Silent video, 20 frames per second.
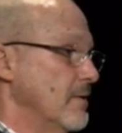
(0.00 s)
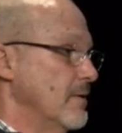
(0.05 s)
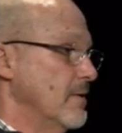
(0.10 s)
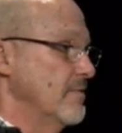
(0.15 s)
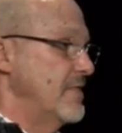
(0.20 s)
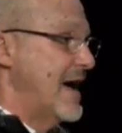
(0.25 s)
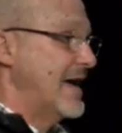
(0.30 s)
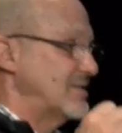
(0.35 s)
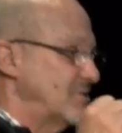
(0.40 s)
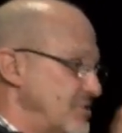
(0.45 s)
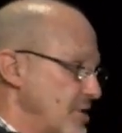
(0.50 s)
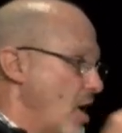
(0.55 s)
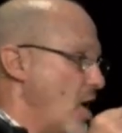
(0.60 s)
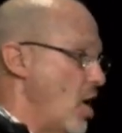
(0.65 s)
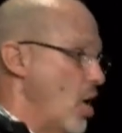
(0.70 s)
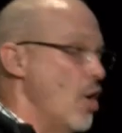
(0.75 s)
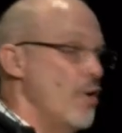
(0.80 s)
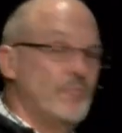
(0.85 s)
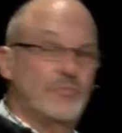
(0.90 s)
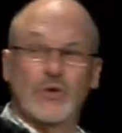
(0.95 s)
That's the
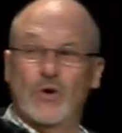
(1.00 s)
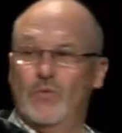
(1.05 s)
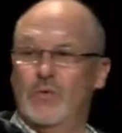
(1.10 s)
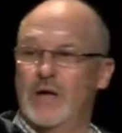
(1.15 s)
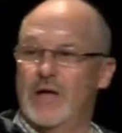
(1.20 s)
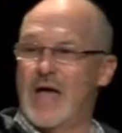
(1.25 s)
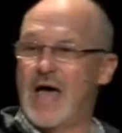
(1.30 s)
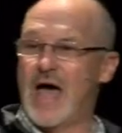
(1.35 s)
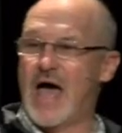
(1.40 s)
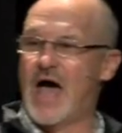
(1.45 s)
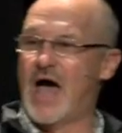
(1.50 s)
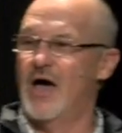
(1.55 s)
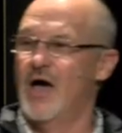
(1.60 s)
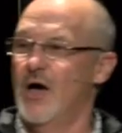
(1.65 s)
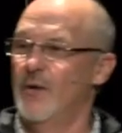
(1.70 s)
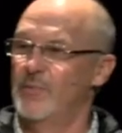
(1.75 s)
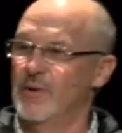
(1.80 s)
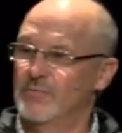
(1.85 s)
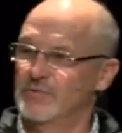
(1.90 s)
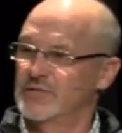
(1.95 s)
hope that we have.
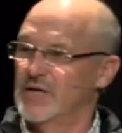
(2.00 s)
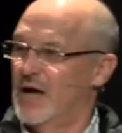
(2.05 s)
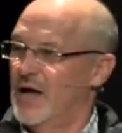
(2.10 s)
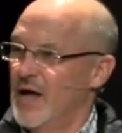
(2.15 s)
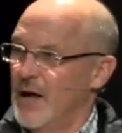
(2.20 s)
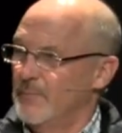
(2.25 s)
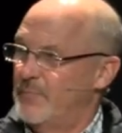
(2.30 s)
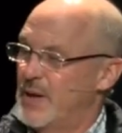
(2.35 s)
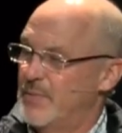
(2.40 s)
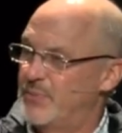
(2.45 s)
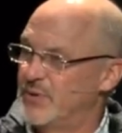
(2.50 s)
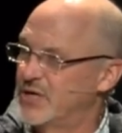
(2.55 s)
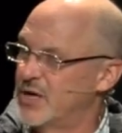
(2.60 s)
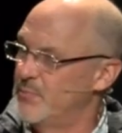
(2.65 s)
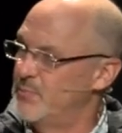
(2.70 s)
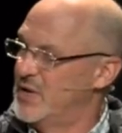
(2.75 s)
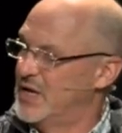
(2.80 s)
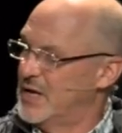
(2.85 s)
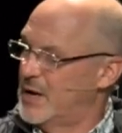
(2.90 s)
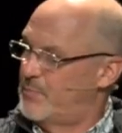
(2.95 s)
People say, people
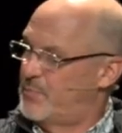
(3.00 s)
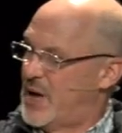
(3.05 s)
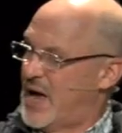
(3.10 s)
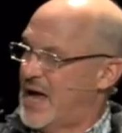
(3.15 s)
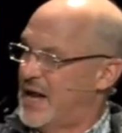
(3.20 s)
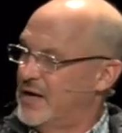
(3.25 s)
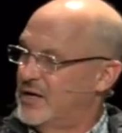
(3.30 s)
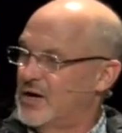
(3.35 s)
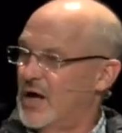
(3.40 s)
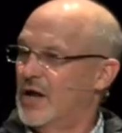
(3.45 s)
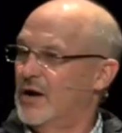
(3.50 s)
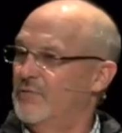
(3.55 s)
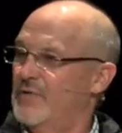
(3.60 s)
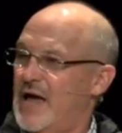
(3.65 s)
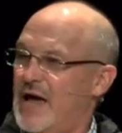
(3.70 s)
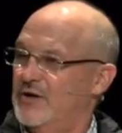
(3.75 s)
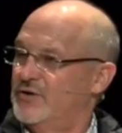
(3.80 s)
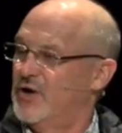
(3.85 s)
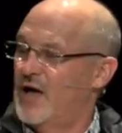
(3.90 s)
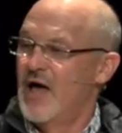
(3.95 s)
can be in a panic all
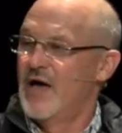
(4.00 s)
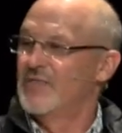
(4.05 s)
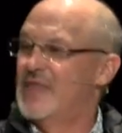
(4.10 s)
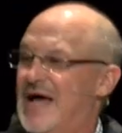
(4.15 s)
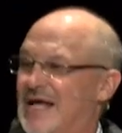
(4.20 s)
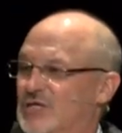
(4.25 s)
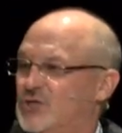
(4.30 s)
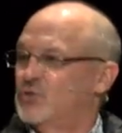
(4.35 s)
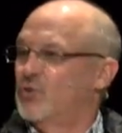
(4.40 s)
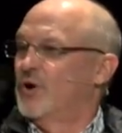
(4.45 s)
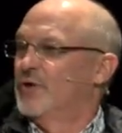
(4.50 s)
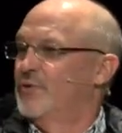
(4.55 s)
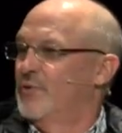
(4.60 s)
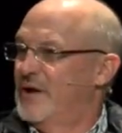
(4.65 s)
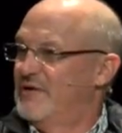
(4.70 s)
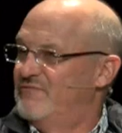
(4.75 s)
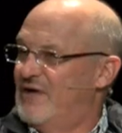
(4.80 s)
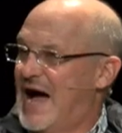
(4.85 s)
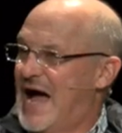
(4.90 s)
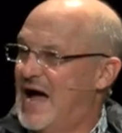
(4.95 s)
around you. That's where the
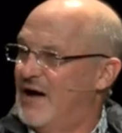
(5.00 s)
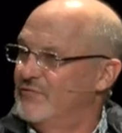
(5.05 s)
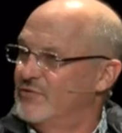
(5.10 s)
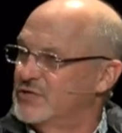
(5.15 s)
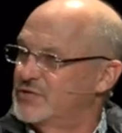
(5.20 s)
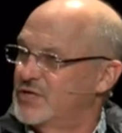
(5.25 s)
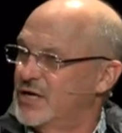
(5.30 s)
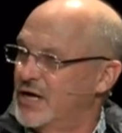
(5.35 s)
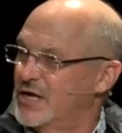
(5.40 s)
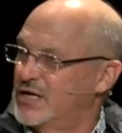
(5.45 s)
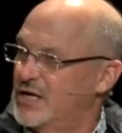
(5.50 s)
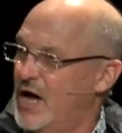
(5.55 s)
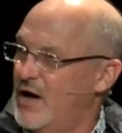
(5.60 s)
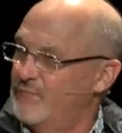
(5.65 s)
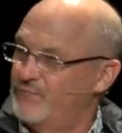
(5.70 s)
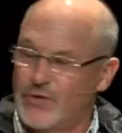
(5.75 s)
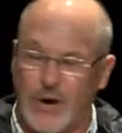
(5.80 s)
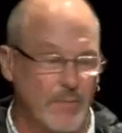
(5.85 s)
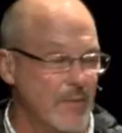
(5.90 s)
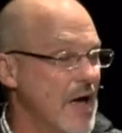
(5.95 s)
revival is going to
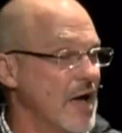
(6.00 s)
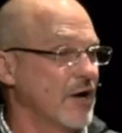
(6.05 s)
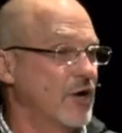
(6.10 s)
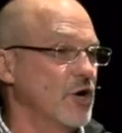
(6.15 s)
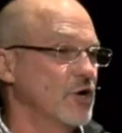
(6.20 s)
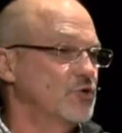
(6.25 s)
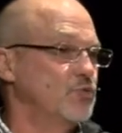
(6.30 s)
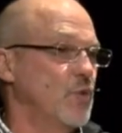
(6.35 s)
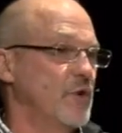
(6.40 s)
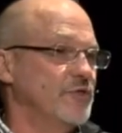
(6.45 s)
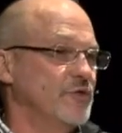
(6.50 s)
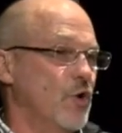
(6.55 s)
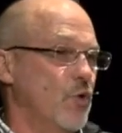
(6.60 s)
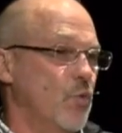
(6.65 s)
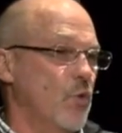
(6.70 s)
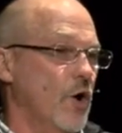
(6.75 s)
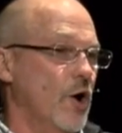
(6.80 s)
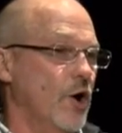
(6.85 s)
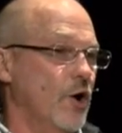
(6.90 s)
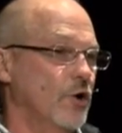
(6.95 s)
come from, because when the
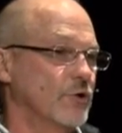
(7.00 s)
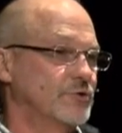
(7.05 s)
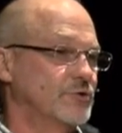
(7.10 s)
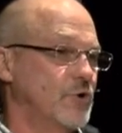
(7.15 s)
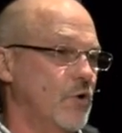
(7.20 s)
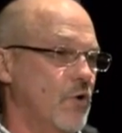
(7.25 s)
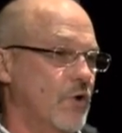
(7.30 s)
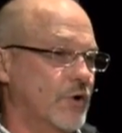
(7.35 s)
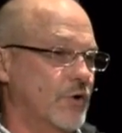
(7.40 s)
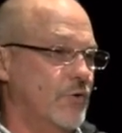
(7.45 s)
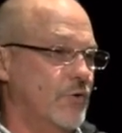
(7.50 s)
world's going